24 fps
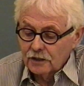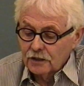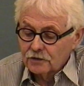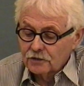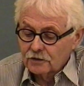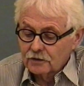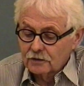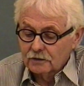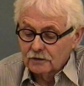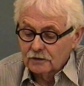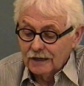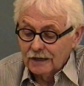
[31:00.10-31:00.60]
the
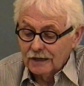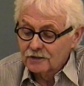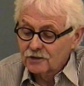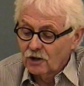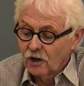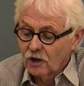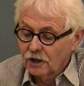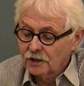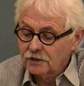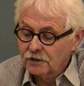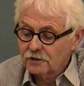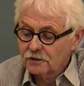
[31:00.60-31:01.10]
station
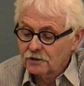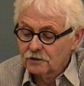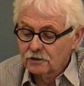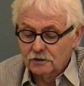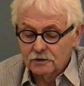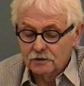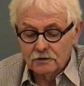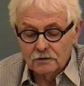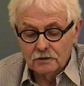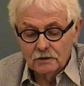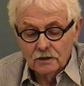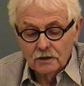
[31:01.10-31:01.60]
as
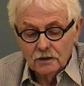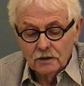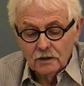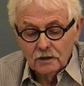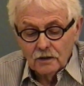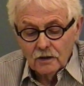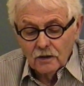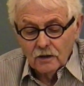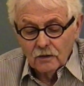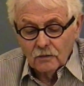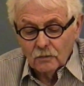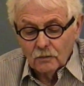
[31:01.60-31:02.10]
hostages
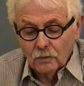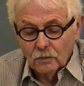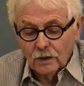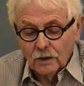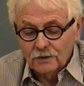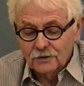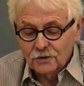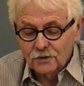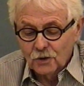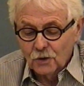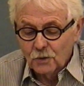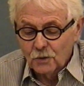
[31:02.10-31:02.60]

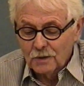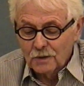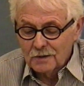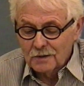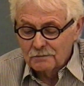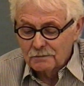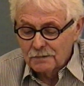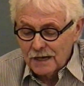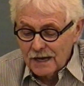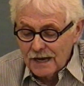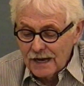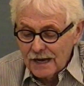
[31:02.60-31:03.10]
while Joe
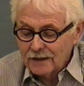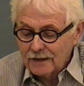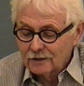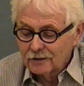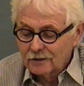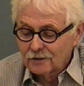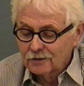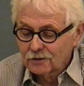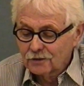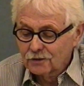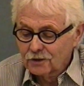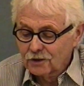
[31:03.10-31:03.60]
went
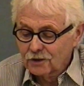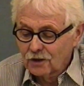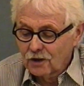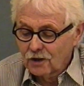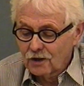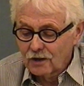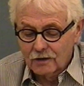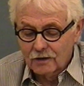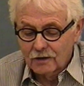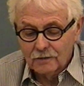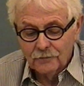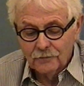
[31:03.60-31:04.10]
back to the
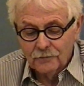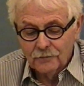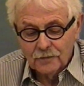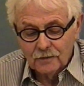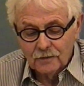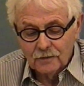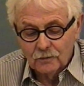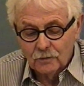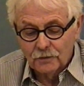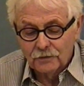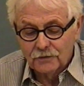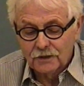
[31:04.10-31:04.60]
car
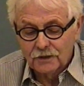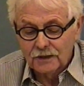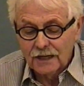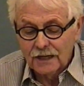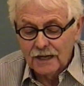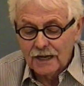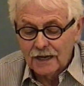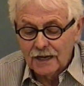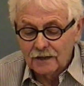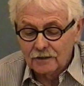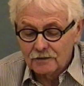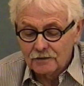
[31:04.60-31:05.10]
with the
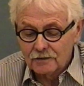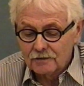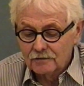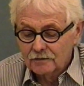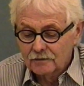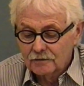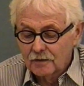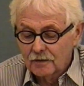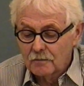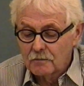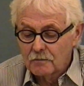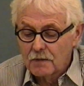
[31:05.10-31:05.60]

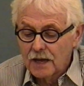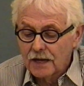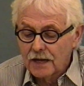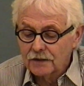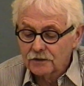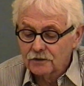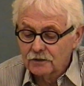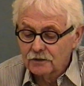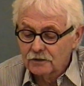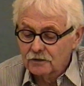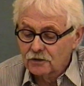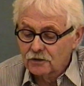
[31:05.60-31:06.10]
gas.
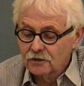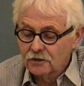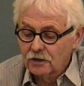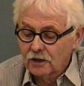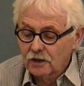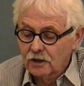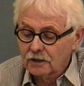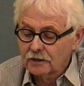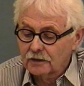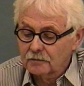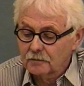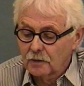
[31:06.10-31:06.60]
Imagine
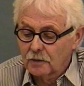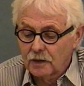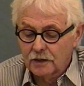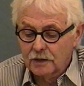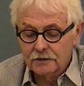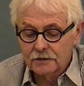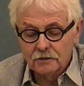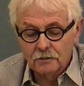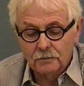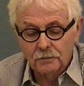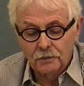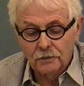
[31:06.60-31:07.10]
Chuck and
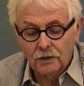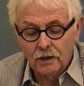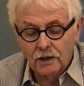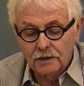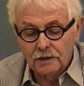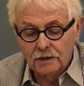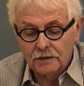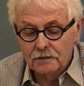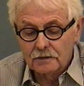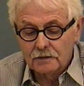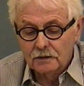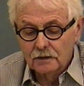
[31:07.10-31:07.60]
my
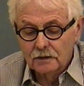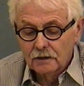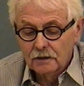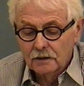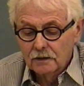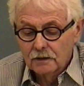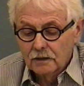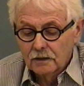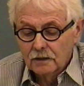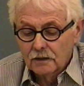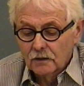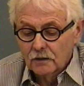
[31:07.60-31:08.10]
surprise
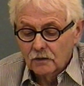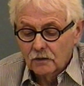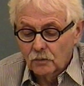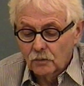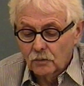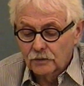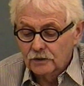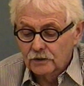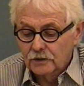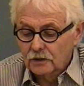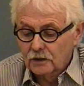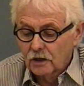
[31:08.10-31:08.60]

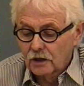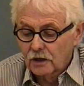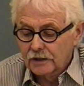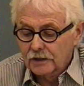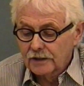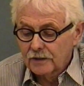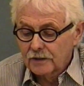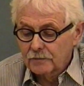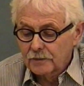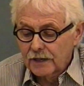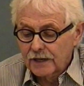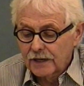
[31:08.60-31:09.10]
when the
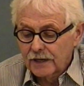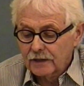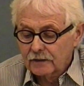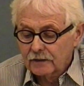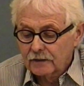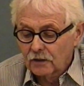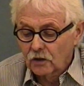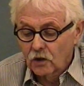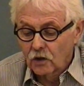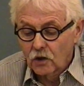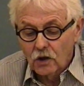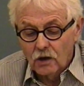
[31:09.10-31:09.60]
car came
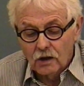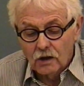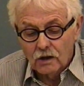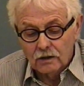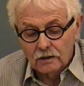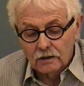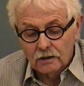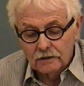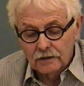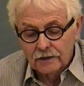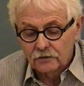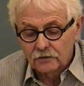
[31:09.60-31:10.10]
back
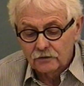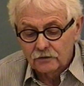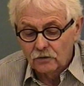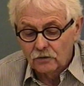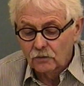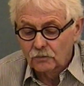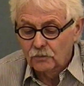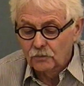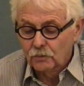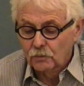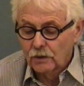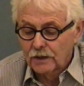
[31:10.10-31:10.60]
along and
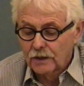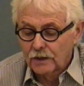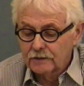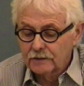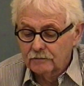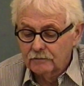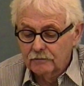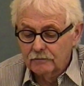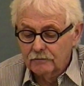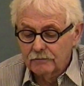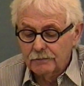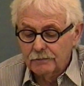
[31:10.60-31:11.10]
drove
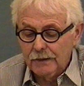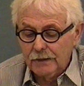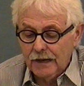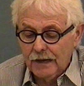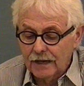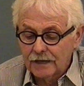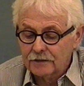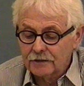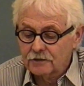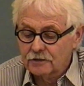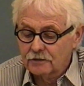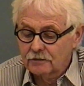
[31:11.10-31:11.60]
right
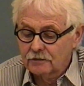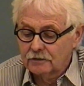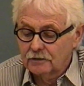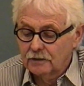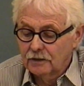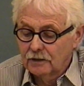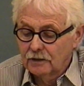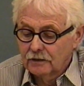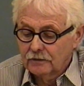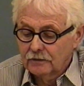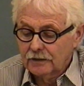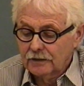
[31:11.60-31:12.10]
past
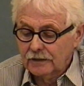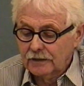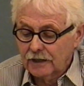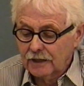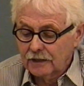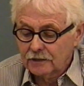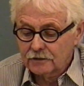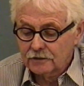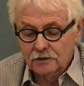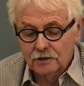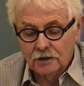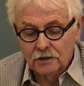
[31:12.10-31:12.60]
the
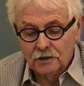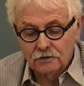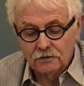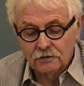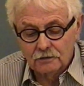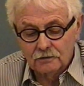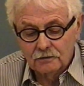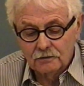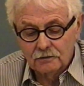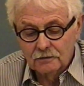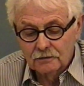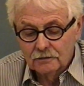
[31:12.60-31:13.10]
gas
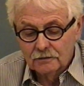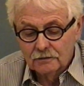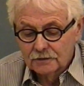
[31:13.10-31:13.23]
station.